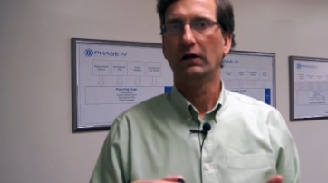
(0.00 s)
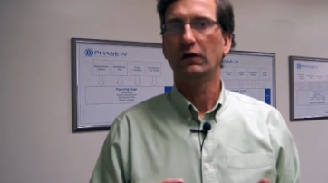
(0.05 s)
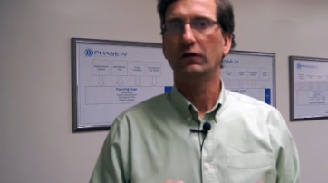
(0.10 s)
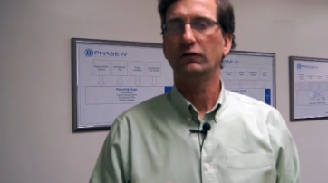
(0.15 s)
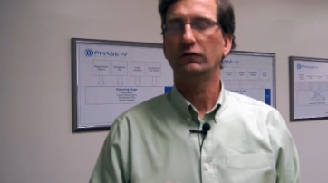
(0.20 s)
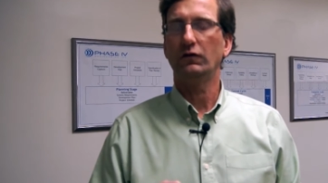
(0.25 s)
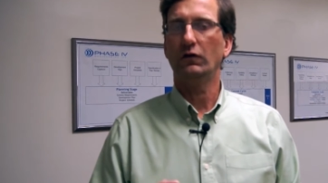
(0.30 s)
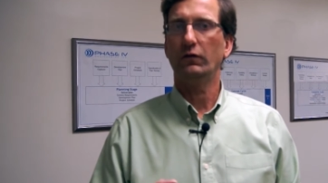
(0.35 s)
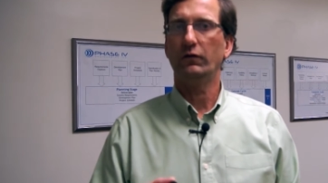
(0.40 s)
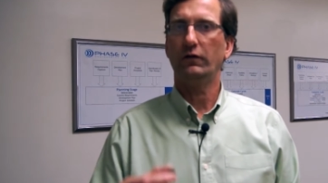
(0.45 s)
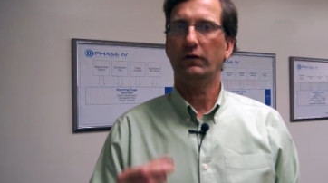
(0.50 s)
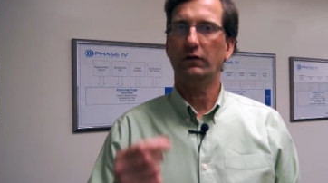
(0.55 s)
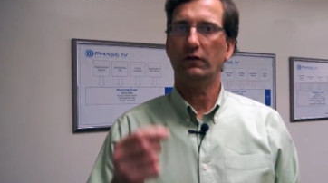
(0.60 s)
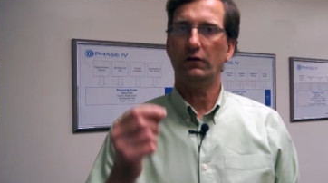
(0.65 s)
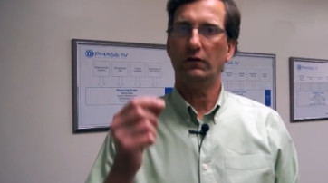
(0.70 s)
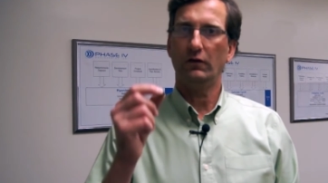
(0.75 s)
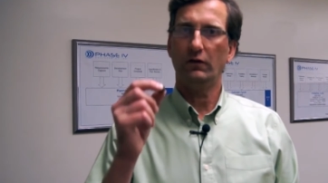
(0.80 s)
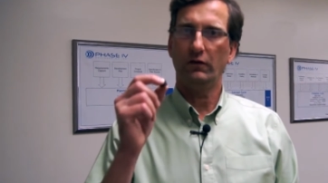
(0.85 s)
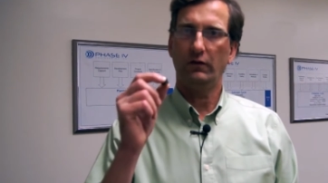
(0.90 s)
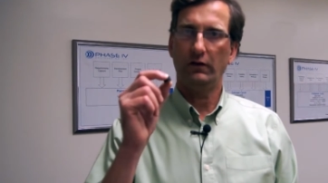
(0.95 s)
So the,
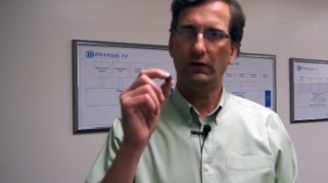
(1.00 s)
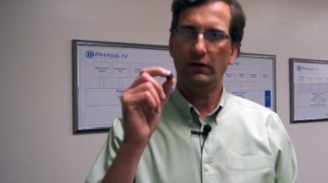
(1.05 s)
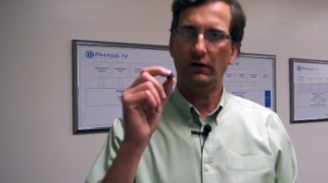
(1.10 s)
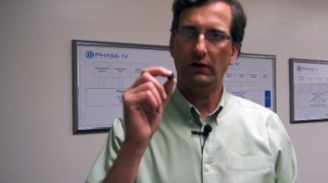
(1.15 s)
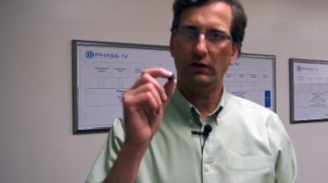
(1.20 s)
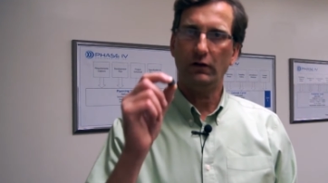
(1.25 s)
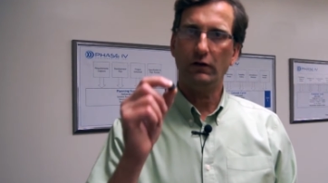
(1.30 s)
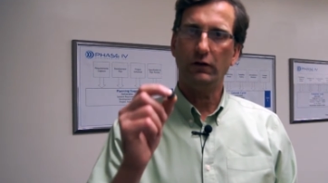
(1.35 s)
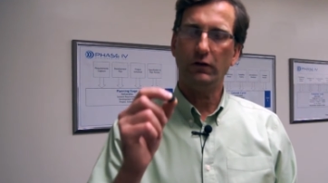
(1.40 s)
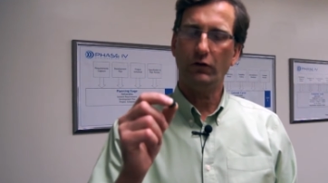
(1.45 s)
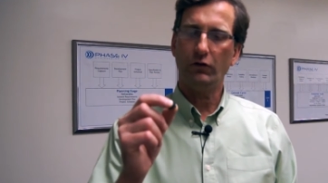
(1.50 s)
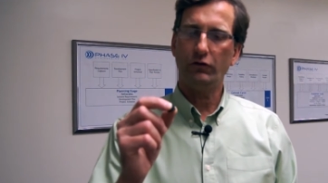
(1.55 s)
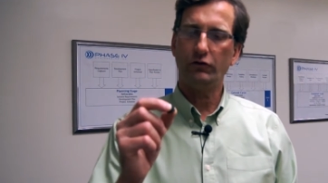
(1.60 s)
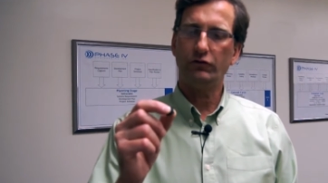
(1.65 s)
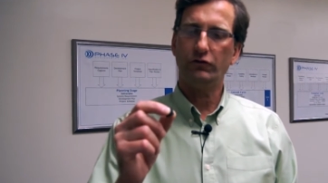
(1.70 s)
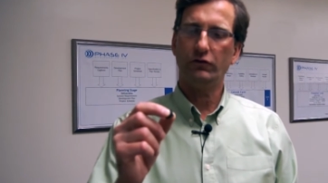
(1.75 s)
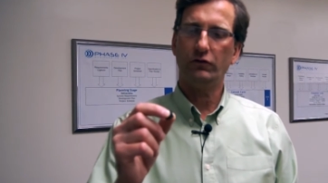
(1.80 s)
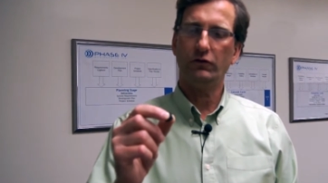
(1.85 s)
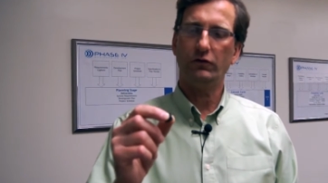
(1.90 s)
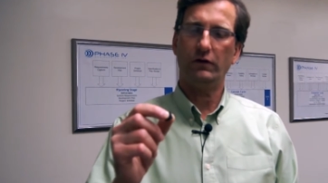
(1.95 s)
the
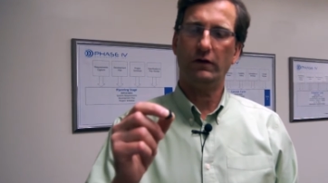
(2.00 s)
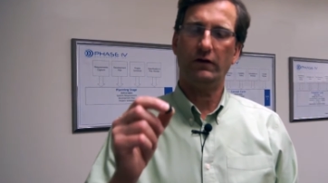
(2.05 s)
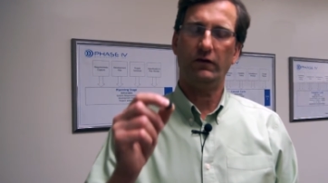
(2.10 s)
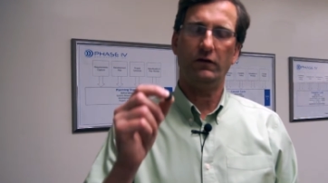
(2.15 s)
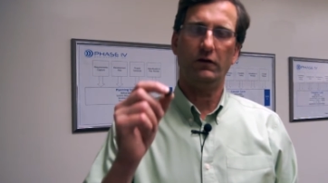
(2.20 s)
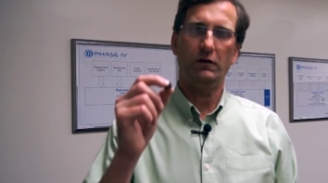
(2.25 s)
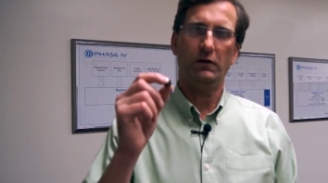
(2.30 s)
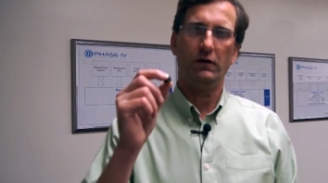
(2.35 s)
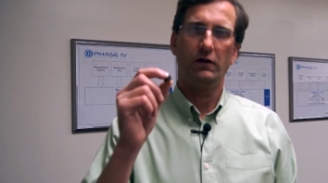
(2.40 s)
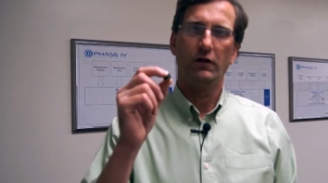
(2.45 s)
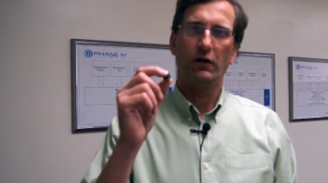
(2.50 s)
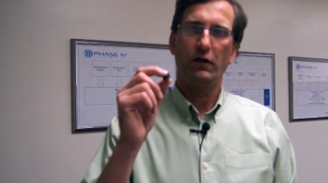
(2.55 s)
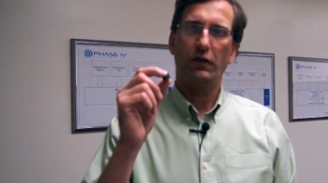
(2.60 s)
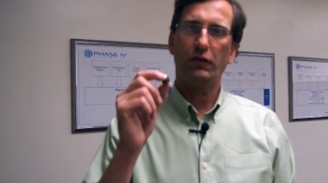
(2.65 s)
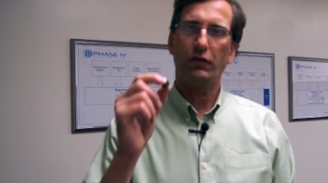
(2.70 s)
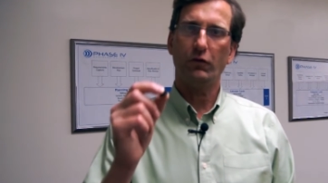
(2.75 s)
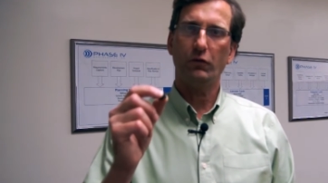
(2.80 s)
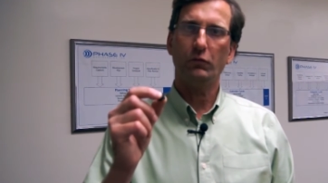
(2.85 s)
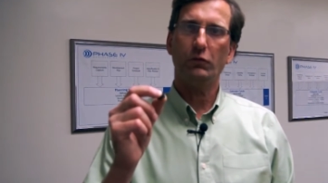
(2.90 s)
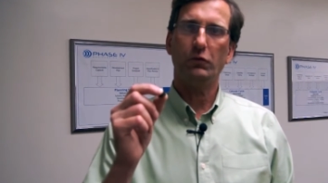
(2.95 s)
enclosure and the
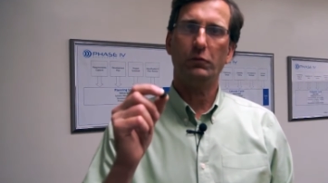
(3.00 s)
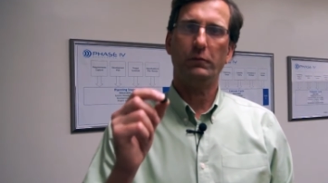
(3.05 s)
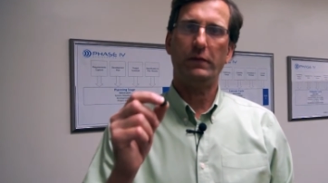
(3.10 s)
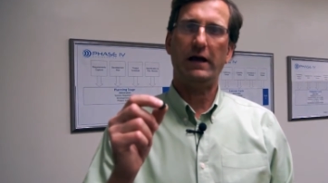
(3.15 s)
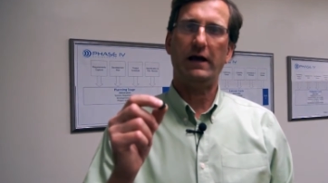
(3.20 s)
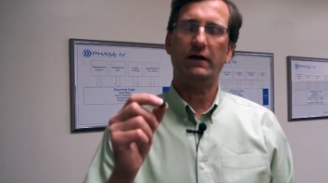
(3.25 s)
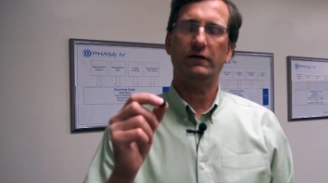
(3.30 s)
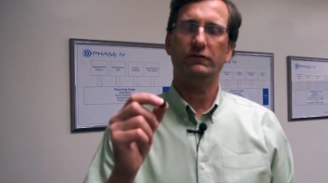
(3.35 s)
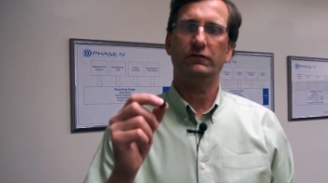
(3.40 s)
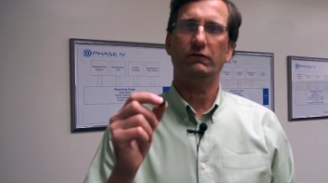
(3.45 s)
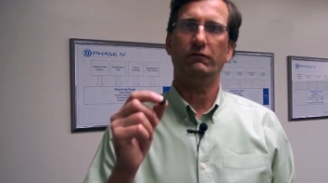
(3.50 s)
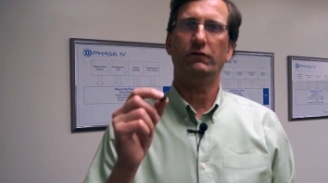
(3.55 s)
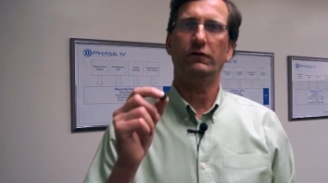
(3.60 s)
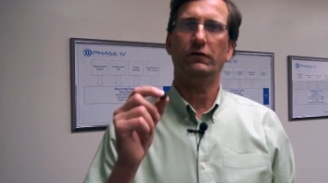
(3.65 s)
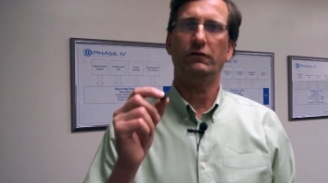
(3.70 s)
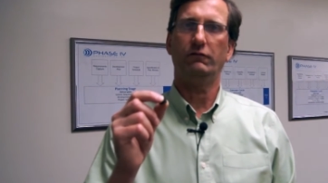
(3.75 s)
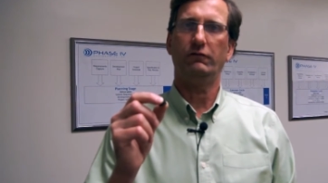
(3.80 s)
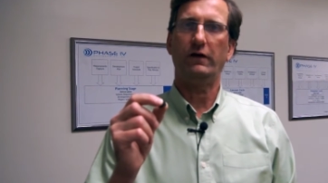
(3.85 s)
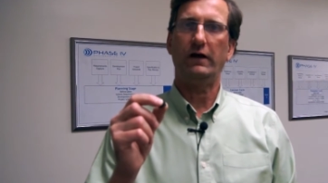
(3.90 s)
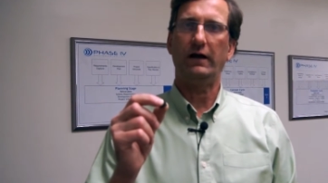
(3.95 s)
thermal mass of the
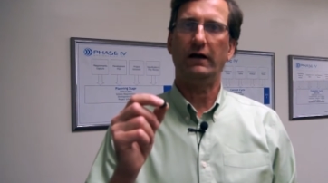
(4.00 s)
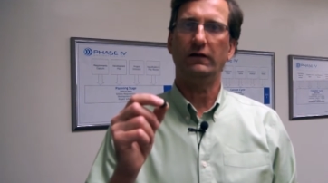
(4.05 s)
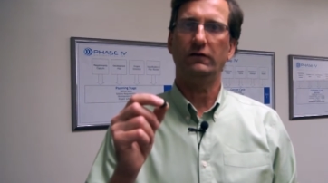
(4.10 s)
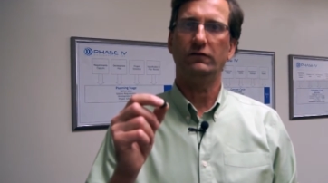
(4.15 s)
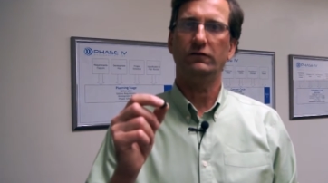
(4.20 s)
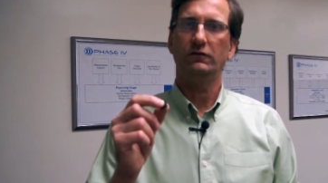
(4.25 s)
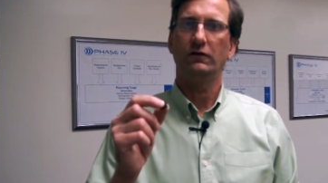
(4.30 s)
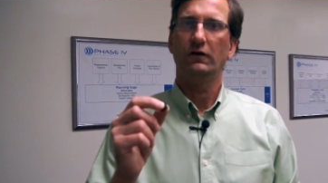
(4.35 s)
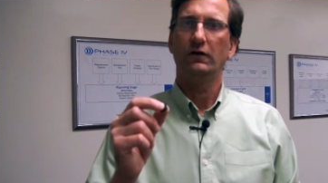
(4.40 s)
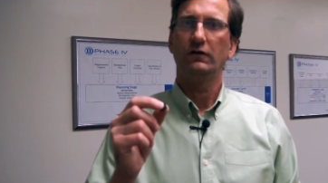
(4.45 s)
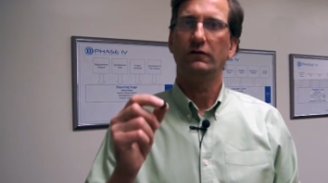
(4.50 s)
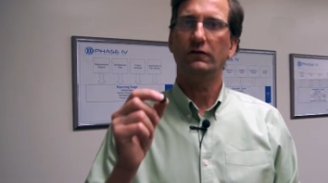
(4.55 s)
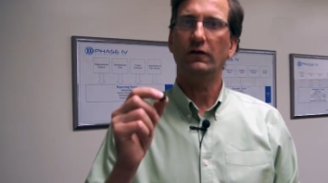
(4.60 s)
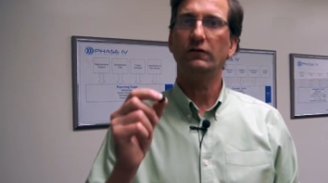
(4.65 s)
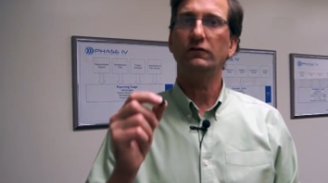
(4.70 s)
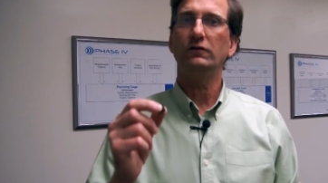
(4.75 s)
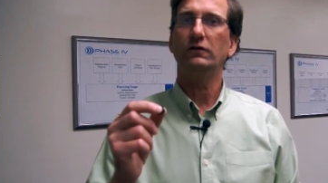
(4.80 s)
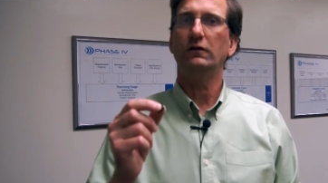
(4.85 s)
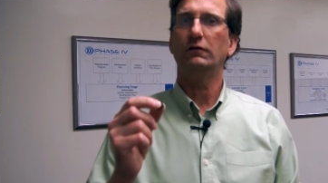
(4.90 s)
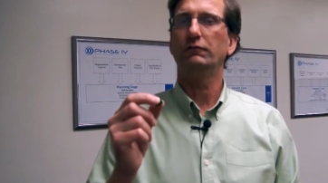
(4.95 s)
device
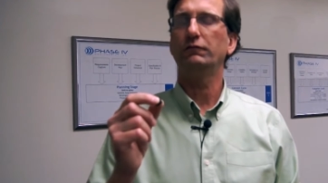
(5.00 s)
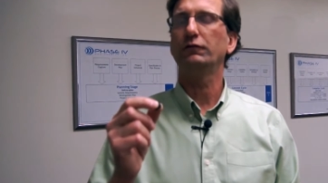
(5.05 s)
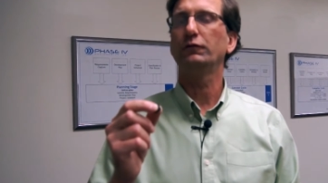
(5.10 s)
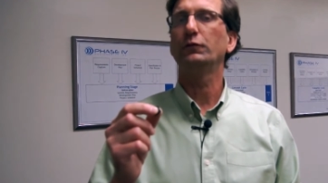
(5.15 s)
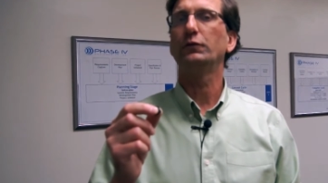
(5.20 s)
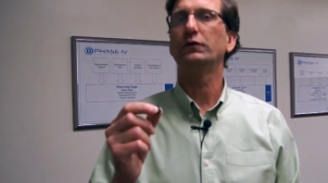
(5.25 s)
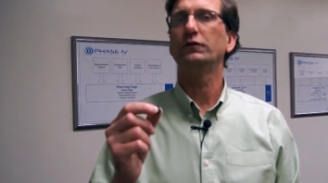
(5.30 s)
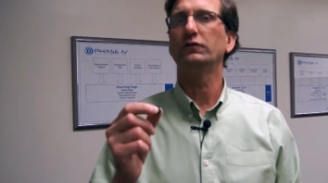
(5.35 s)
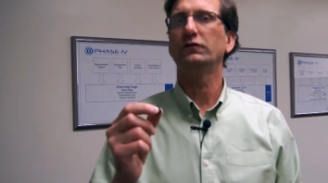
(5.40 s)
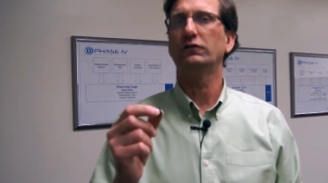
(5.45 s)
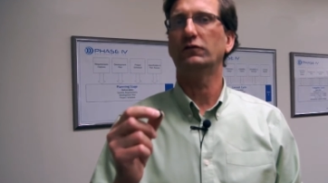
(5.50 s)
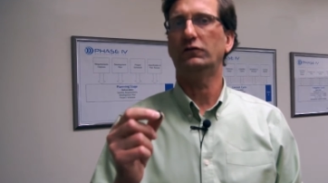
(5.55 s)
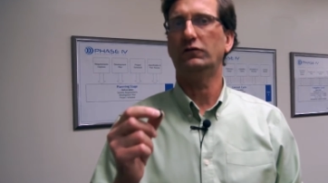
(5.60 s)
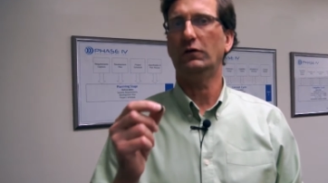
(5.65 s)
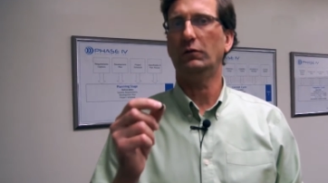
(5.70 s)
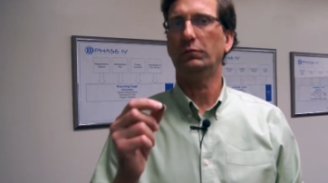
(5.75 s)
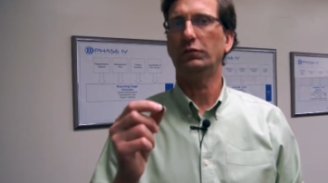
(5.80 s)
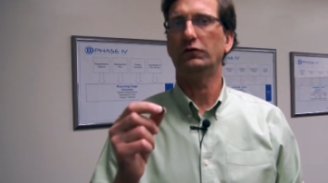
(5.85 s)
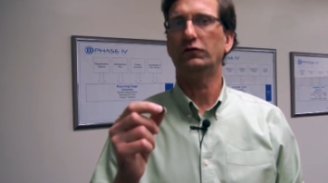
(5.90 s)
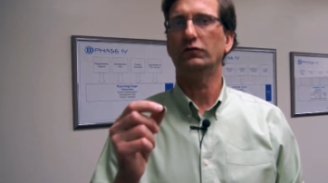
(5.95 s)
doesn't influence the
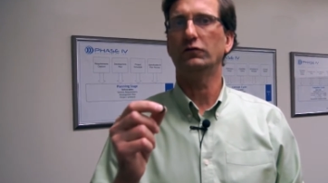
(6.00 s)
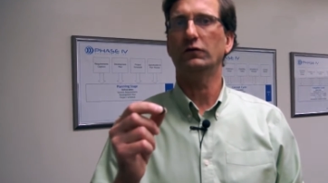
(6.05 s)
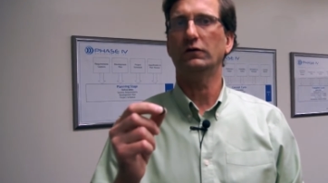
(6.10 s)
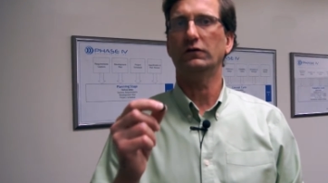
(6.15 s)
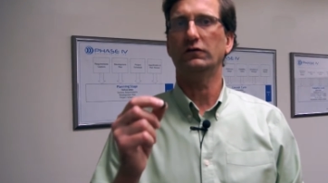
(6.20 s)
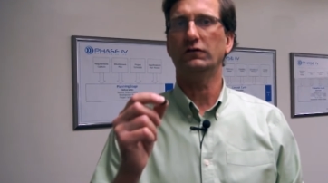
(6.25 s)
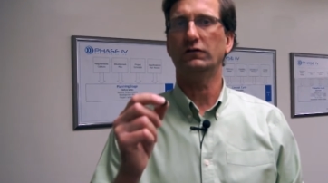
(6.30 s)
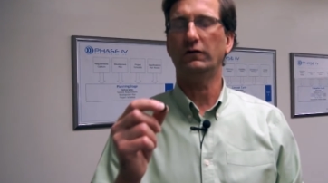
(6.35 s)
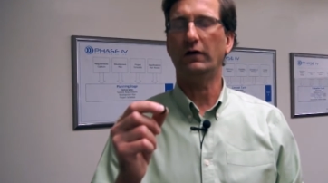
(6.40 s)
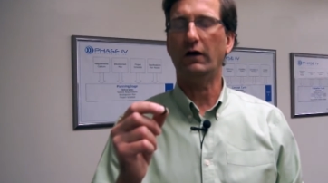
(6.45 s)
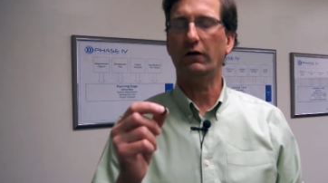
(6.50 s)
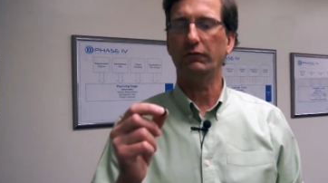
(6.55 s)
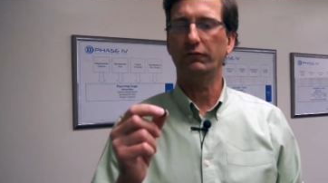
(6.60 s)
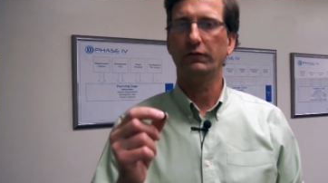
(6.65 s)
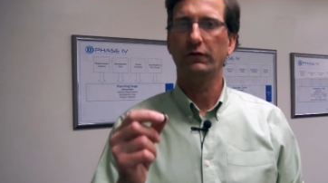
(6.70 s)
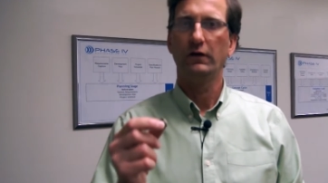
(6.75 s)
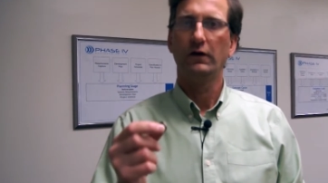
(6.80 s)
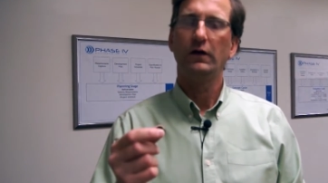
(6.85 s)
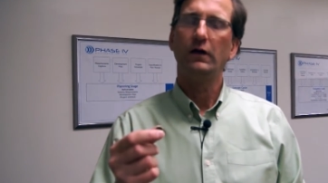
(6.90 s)
temperature itself.